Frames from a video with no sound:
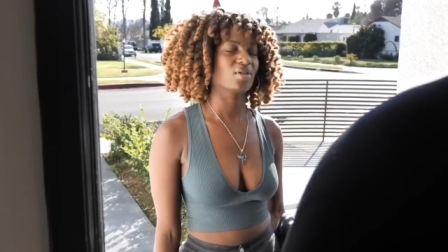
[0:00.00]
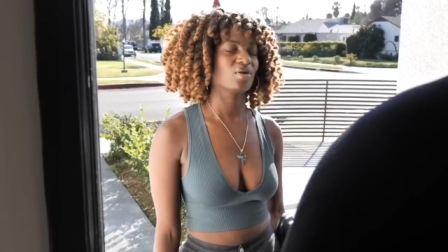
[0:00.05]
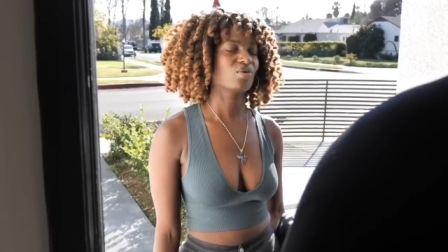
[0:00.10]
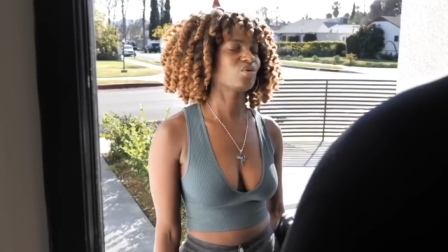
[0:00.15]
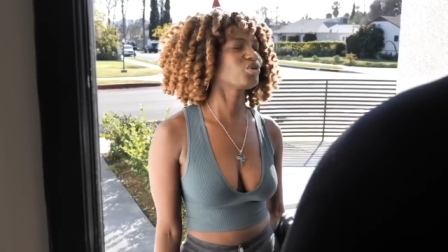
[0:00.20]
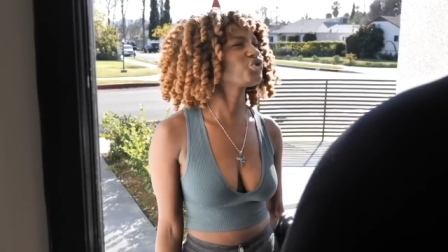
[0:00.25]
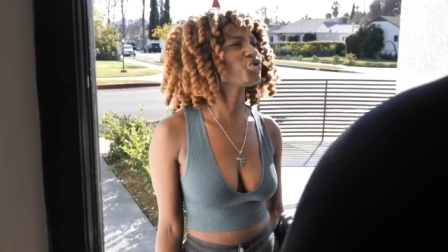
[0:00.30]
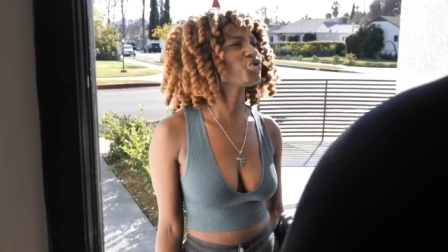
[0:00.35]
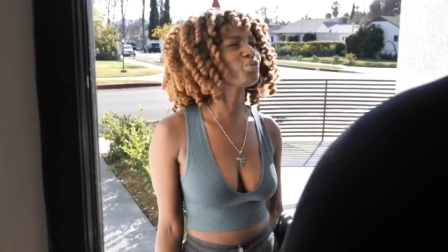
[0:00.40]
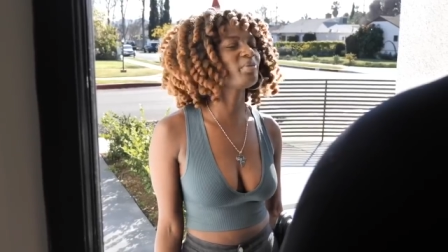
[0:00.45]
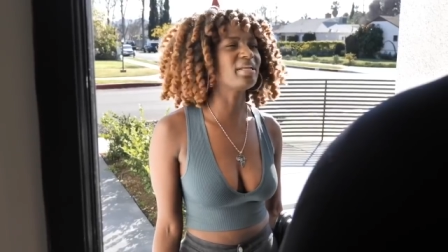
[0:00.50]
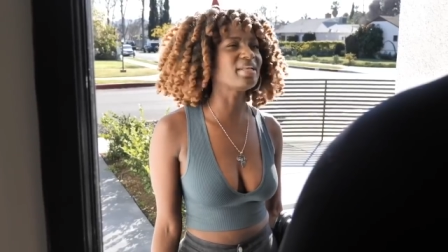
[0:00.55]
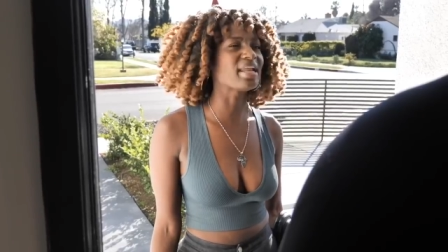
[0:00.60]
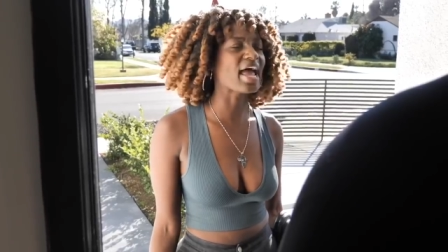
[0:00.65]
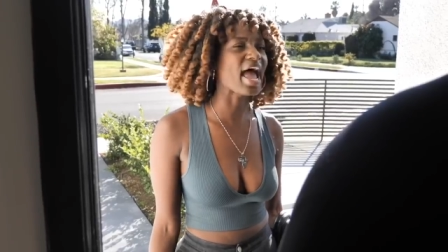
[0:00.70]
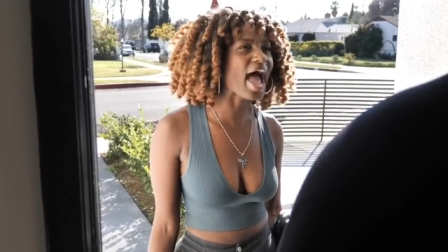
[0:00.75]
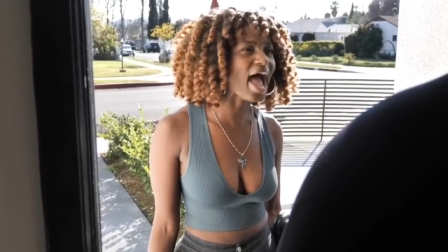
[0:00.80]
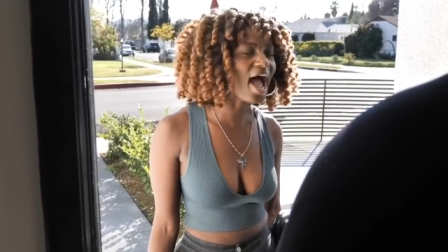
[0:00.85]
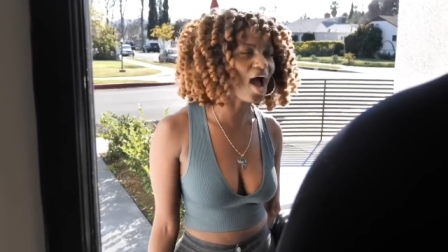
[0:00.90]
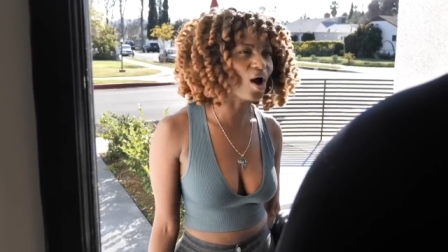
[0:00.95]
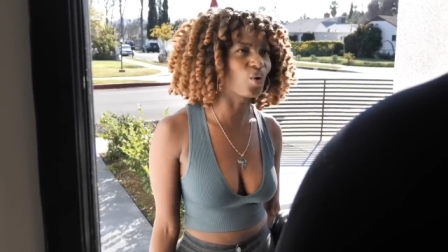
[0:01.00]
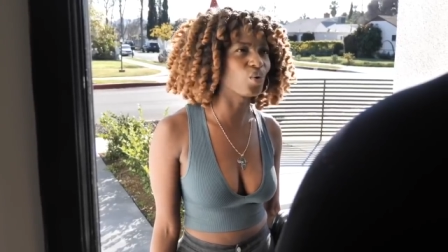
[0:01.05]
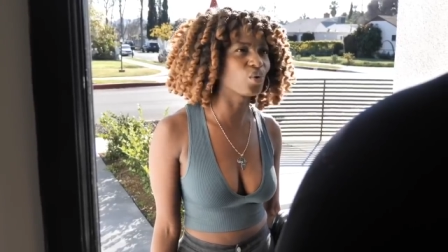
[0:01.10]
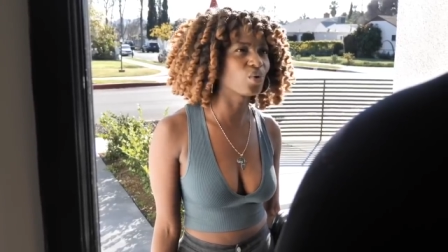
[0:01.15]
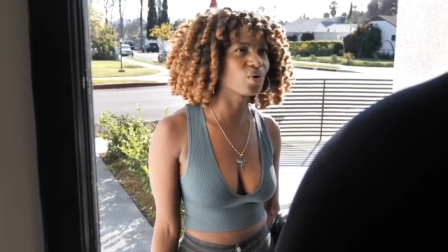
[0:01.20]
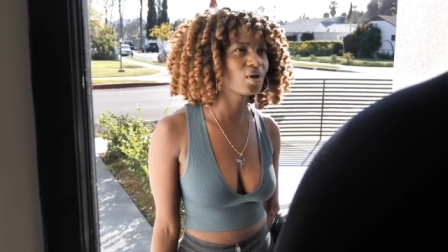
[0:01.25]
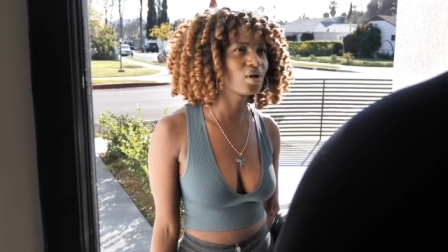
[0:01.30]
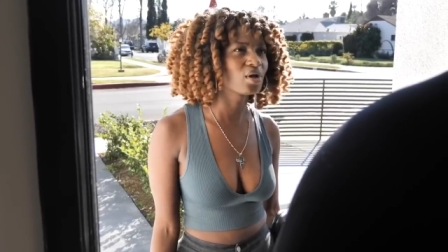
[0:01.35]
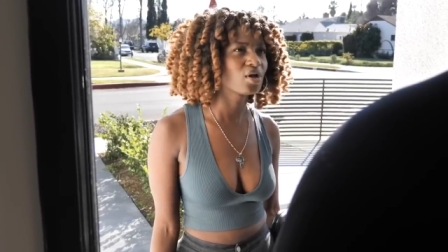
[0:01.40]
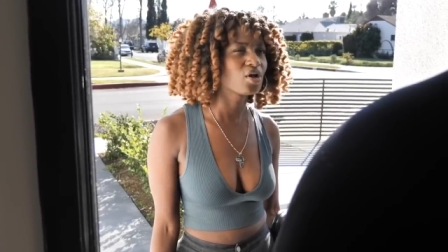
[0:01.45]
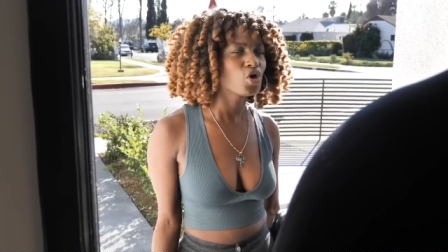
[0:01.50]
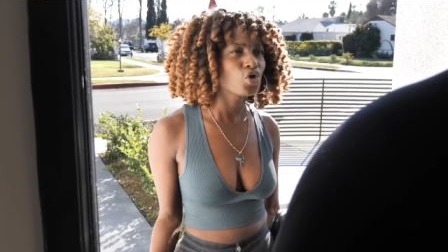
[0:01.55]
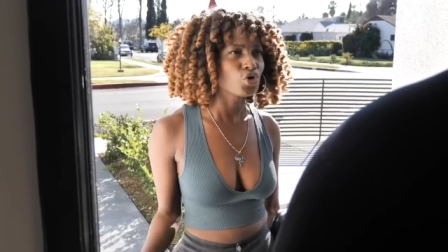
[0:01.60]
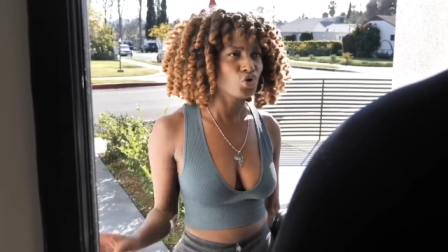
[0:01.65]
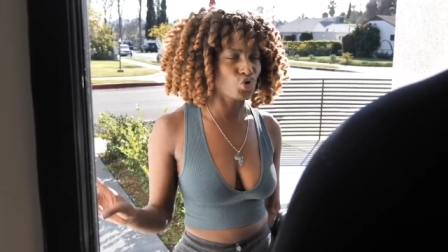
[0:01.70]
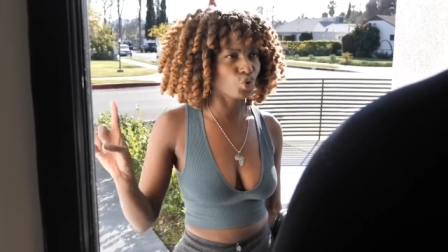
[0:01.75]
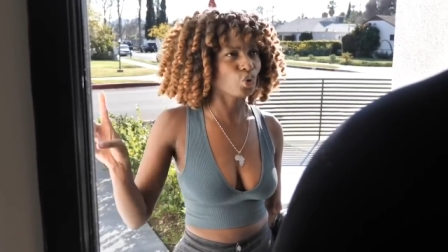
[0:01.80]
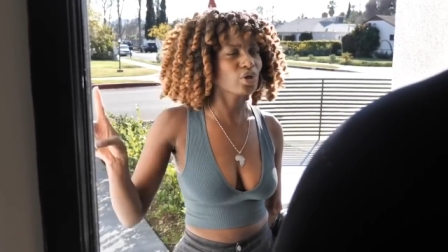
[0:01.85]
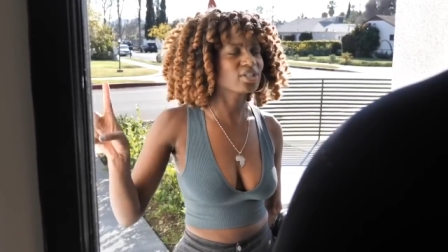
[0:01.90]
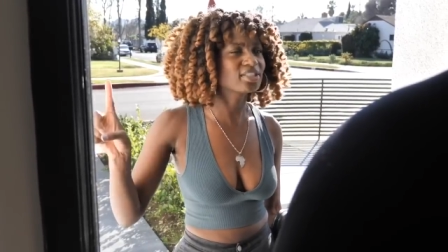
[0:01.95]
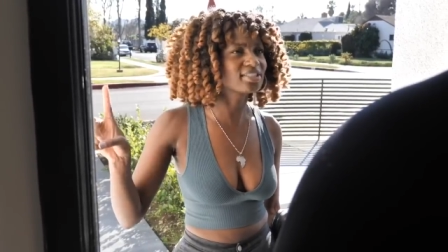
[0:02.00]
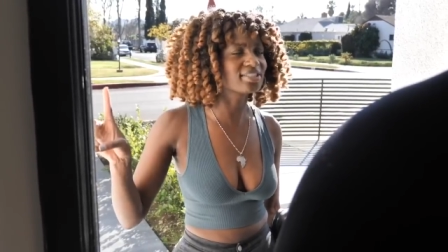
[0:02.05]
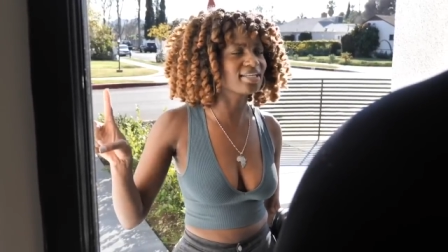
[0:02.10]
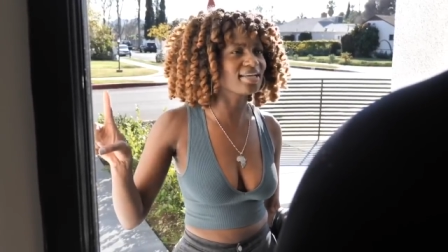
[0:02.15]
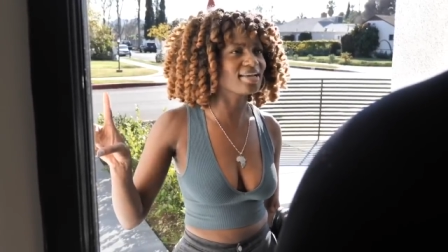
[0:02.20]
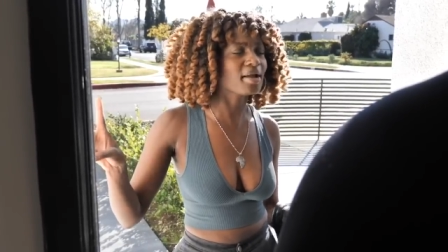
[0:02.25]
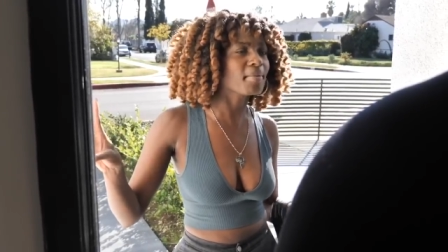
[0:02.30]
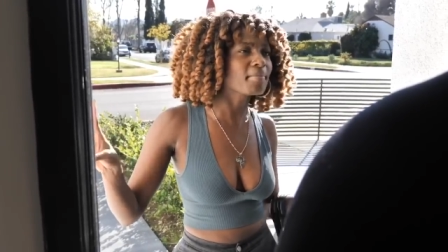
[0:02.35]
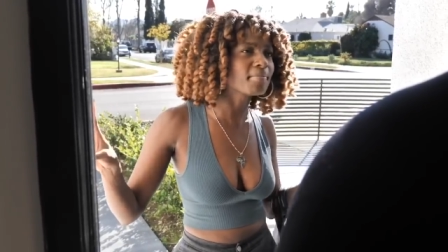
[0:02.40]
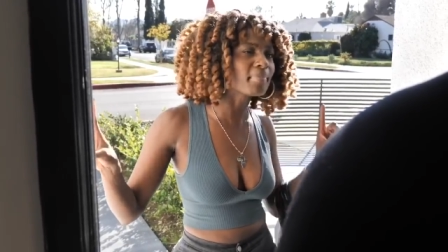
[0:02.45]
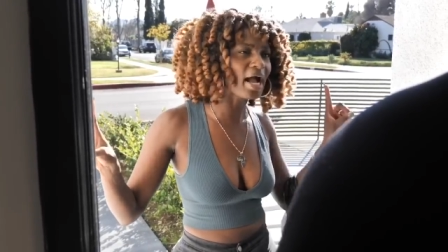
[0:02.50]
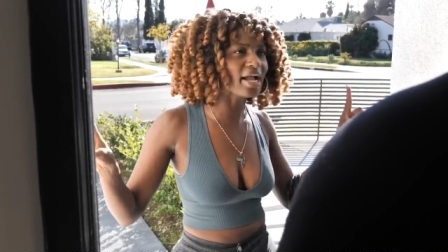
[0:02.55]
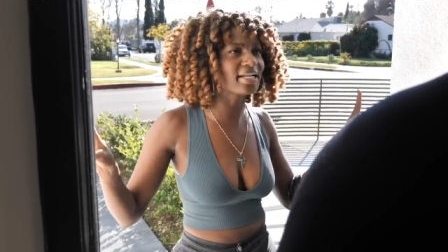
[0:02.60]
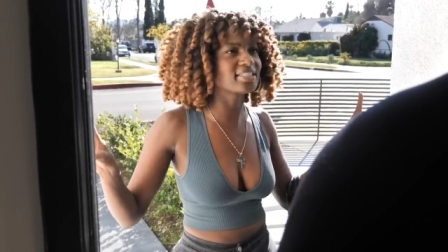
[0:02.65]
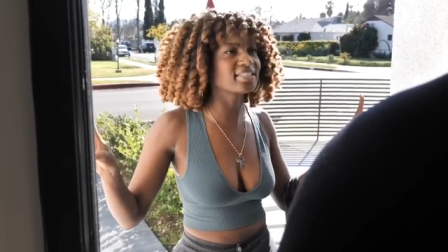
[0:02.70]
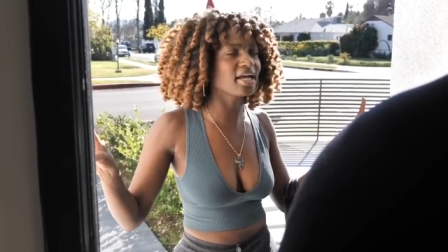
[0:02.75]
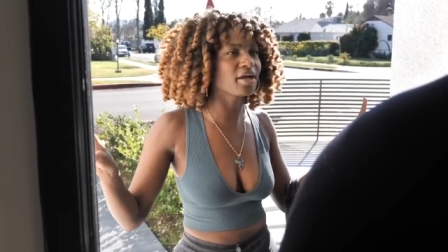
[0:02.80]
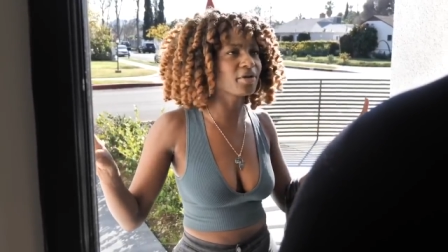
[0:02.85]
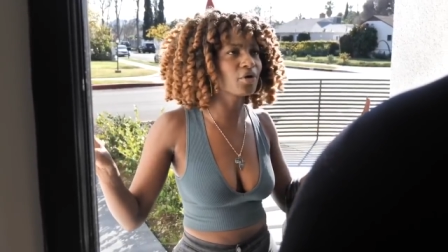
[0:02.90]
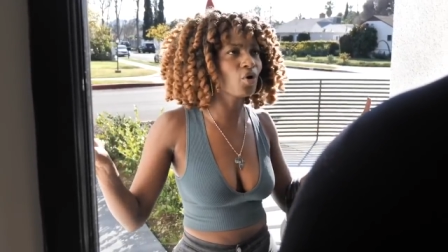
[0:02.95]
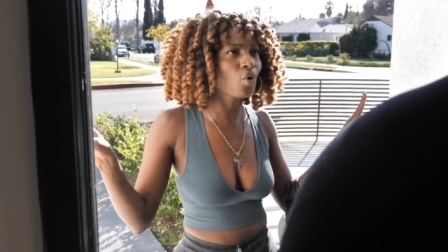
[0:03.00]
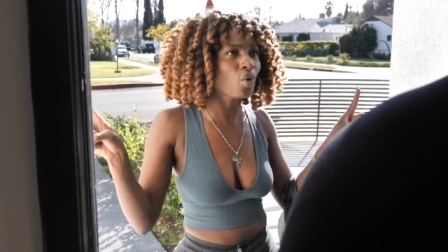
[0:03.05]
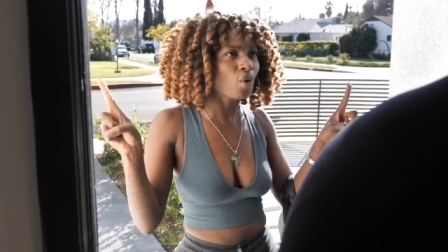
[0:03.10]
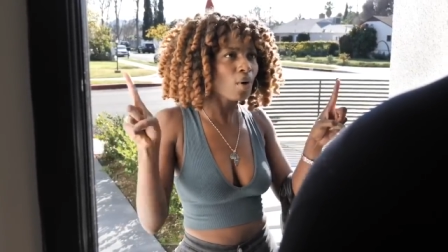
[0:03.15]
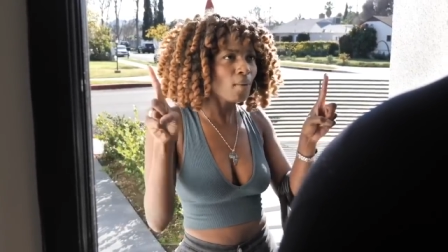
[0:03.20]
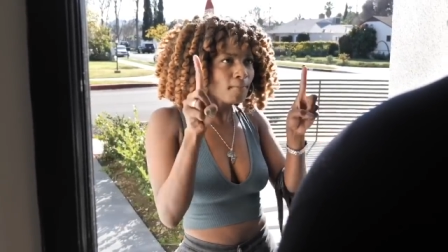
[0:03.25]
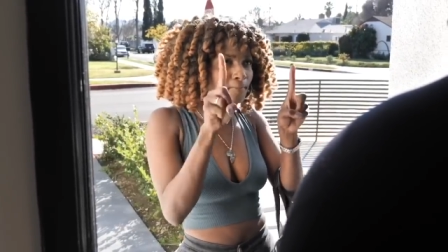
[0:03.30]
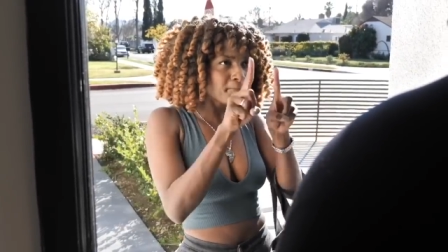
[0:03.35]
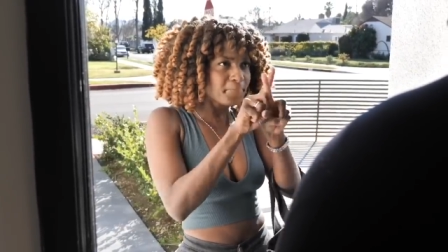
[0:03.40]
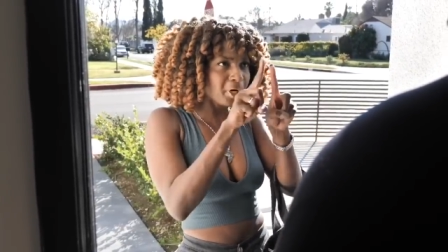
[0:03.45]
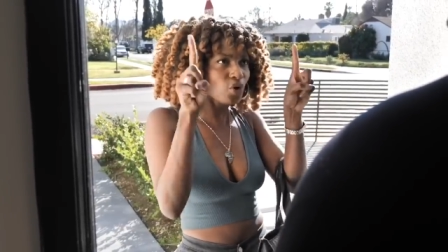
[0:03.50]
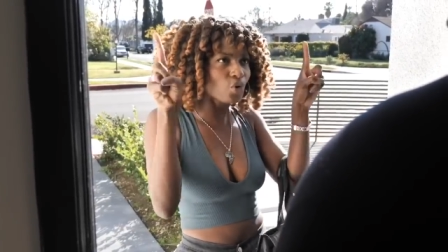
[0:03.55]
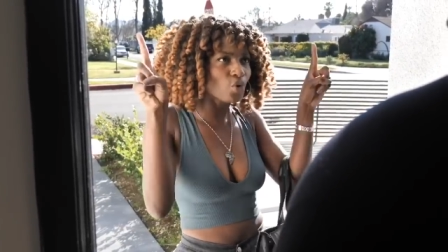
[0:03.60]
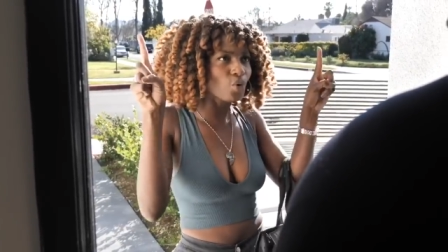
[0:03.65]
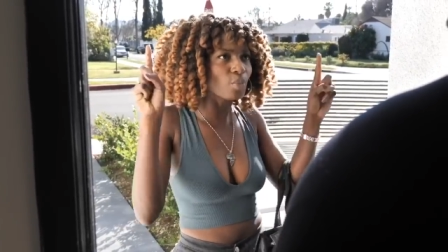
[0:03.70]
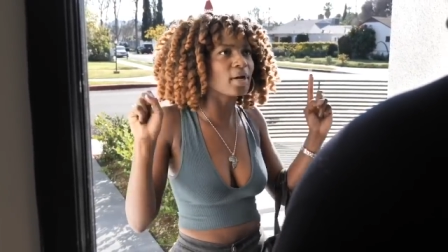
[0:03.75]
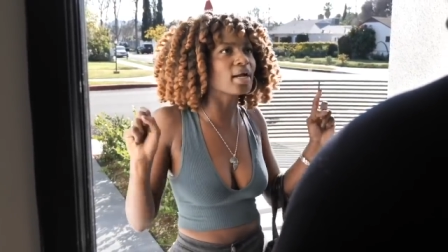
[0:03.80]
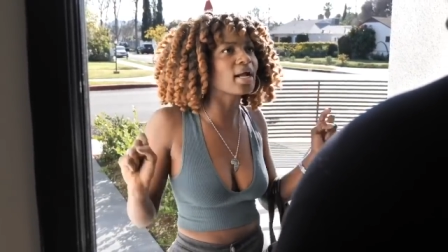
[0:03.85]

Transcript: What you mean, how? Your stick, my tunnel, boom,